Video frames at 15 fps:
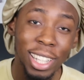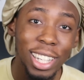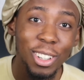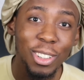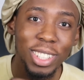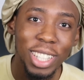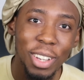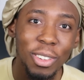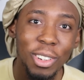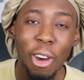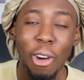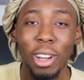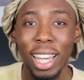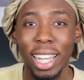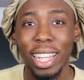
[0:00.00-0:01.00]
a little
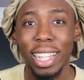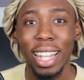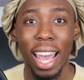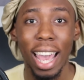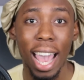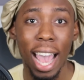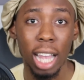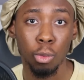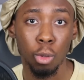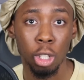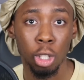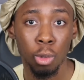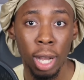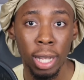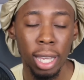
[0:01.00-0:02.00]
difficult getting that
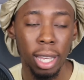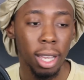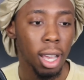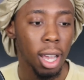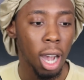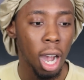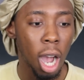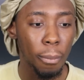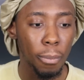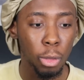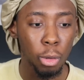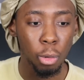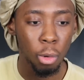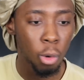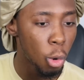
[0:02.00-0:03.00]
AdWords credit
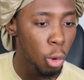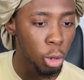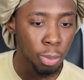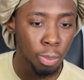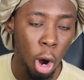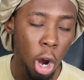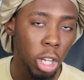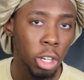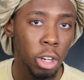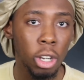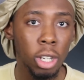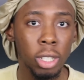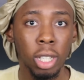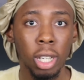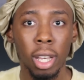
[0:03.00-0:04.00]
through Google's
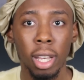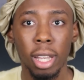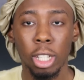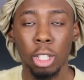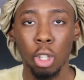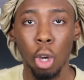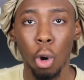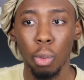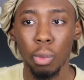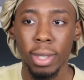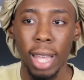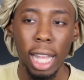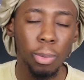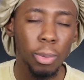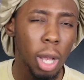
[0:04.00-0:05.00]
partners. So
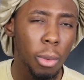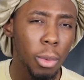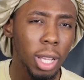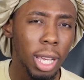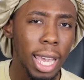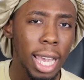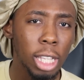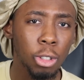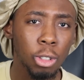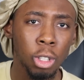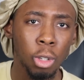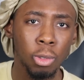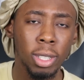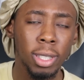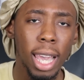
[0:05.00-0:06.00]
that's what I want to answer.
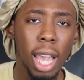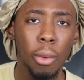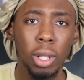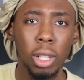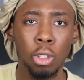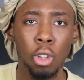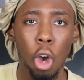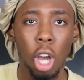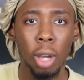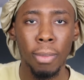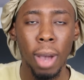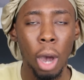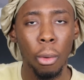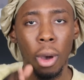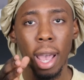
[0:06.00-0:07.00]
So today I want to talk
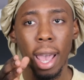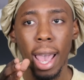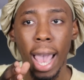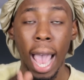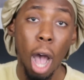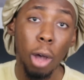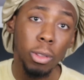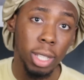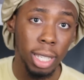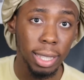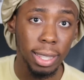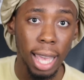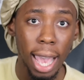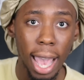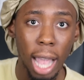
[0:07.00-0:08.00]
about how to
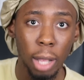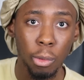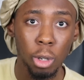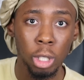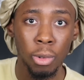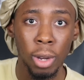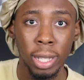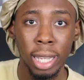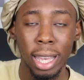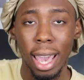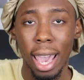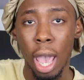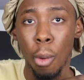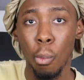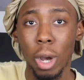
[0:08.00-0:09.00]
get that AdWords credit
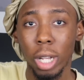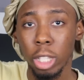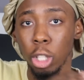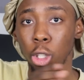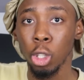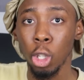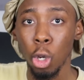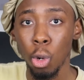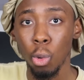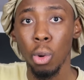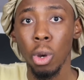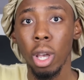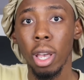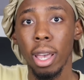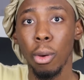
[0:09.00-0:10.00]
and what to
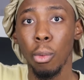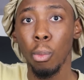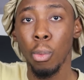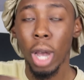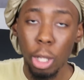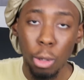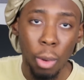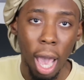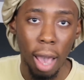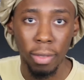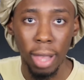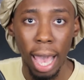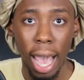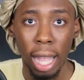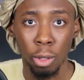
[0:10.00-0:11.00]
do when you
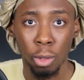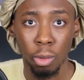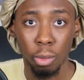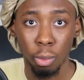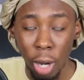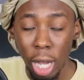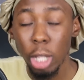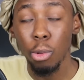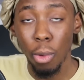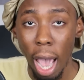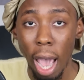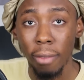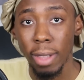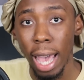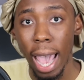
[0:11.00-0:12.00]
have that
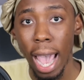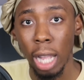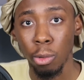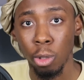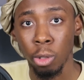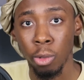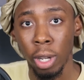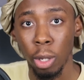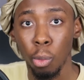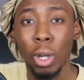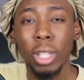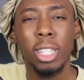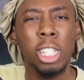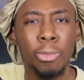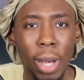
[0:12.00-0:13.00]
AdWords credit,
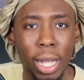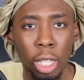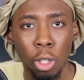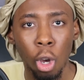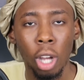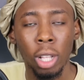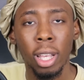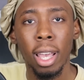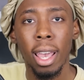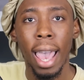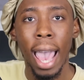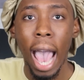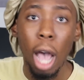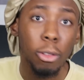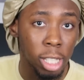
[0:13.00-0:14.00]
what to spend it on,
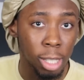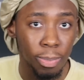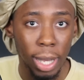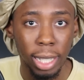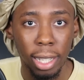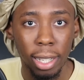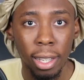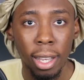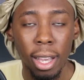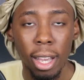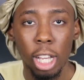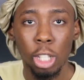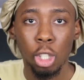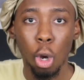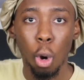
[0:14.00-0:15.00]
how to spend it.
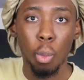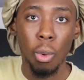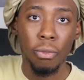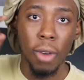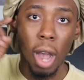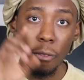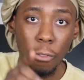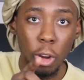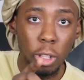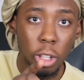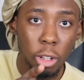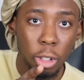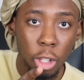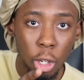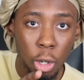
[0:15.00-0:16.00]
So without
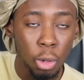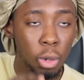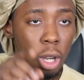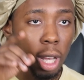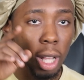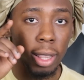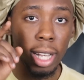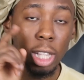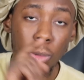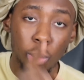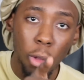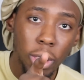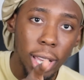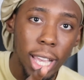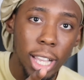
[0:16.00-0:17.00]
further ado, let's
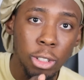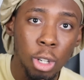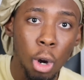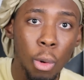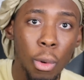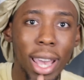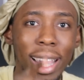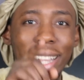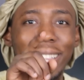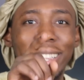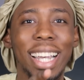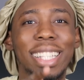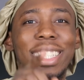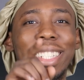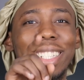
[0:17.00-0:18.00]
roll the intro and
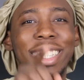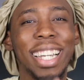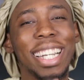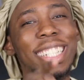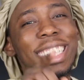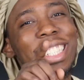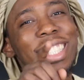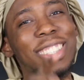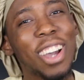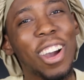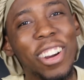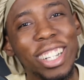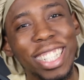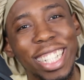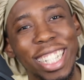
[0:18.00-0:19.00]
let's get
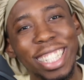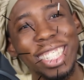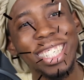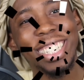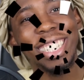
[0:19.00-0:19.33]
started.